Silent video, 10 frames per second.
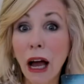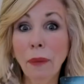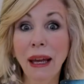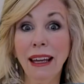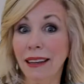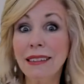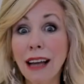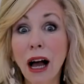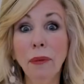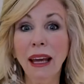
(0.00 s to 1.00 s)
it coming? Is
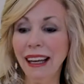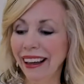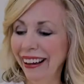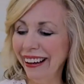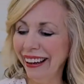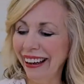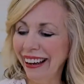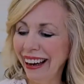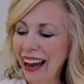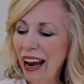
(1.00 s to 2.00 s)
it coming?
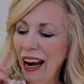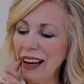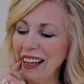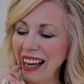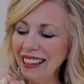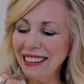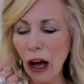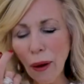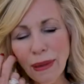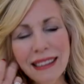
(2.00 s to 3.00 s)
It's
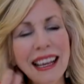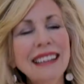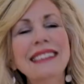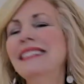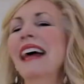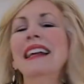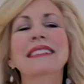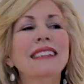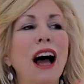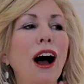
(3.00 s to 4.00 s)
almost that
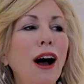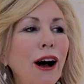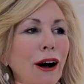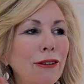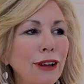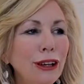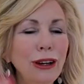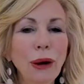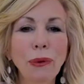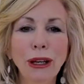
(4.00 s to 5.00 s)
sense of, you
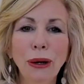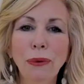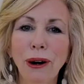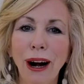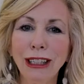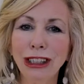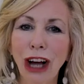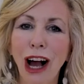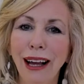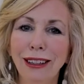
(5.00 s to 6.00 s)
know, when you were a
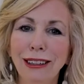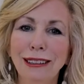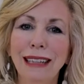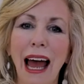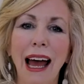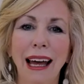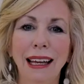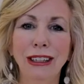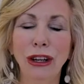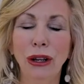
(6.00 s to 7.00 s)
child
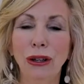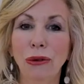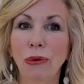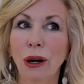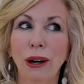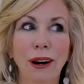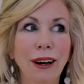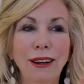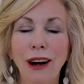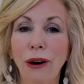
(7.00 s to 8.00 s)
and you were,
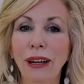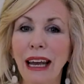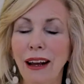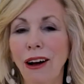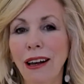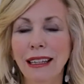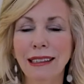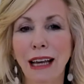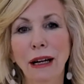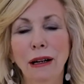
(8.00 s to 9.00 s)
you know, getting all
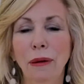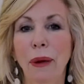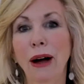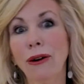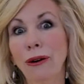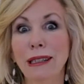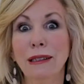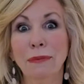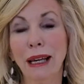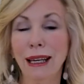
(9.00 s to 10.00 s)
excited about
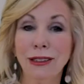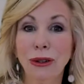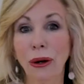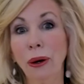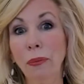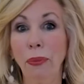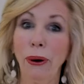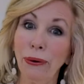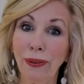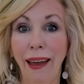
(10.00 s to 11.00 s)
Christmas or your
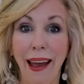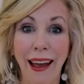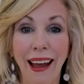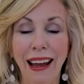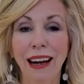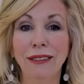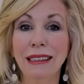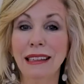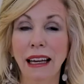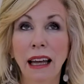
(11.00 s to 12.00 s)
birthday, and it
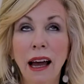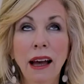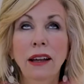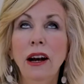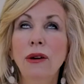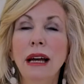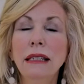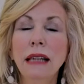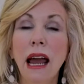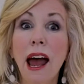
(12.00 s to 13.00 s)
was like, you know,
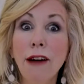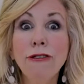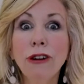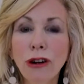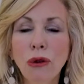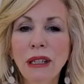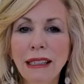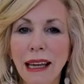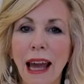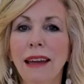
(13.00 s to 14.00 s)
is it ever going
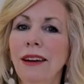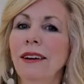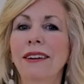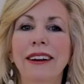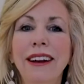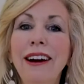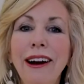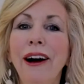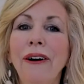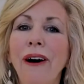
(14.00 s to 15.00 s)
to get here?
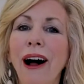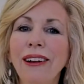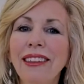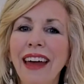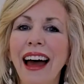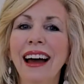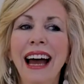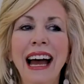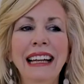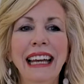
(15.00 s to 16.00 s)
You know, all of that
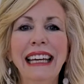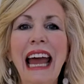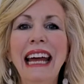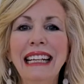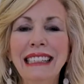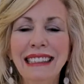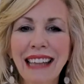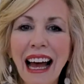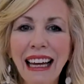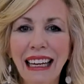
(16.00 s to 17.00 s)
like
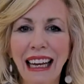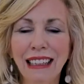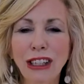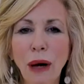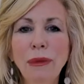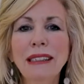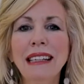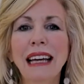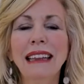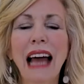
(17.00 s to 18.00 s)
anxiety. It's almost
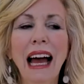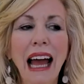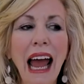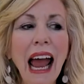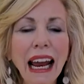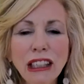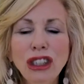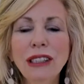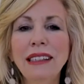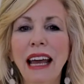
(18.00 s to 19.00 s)
like that
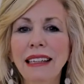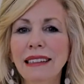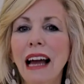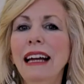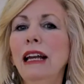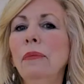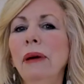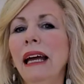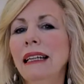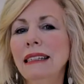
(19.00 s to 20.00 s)
anxious anxiety,
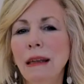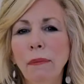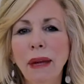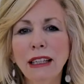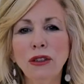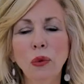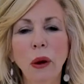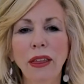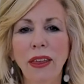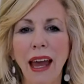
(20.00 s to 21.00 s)
but it's mixed
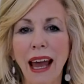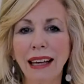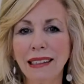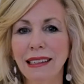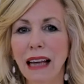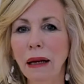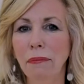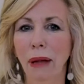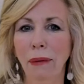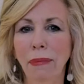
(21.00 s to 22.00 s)
with
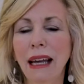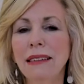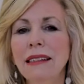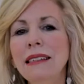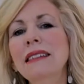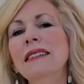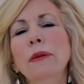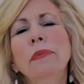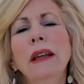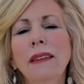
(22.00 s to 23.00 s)
excitement because this is
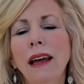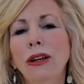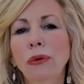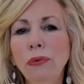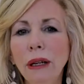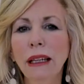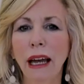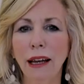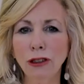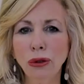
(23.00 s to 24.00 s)
something that you
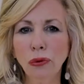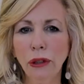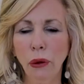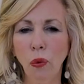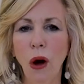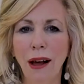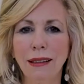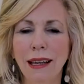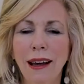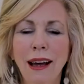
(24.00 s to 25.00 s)
really and truly
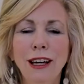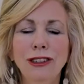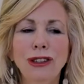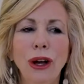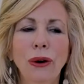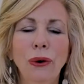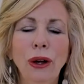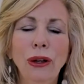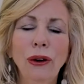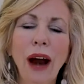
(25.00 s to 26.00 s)
want.
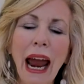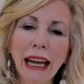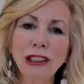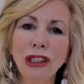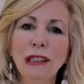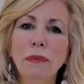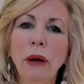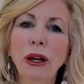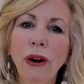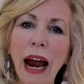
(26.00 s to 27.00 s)
So you're anxious,
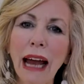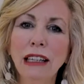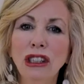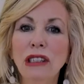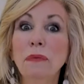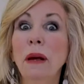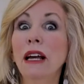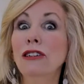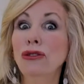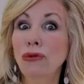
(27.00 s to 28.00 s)
but you're anxious
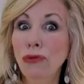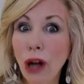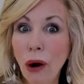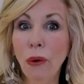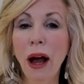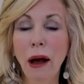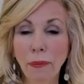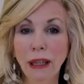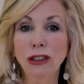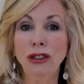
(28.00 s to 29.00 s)
because you know how
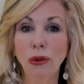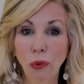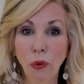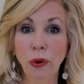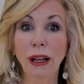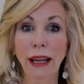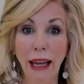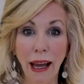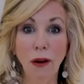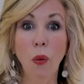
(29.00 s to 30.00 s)
much you
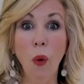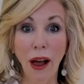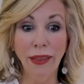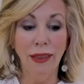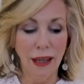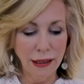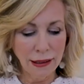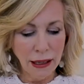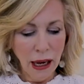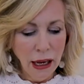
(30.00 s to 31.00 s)
really want
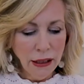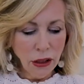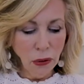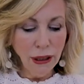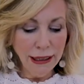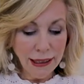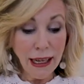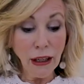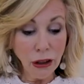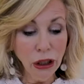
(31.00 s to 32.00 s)
this. So let's
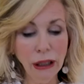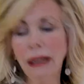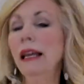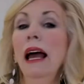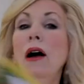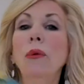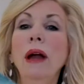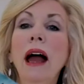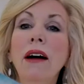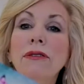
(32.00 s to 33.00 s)
take a look. Yeah,
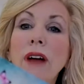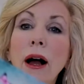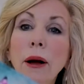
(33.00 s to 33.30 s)
we have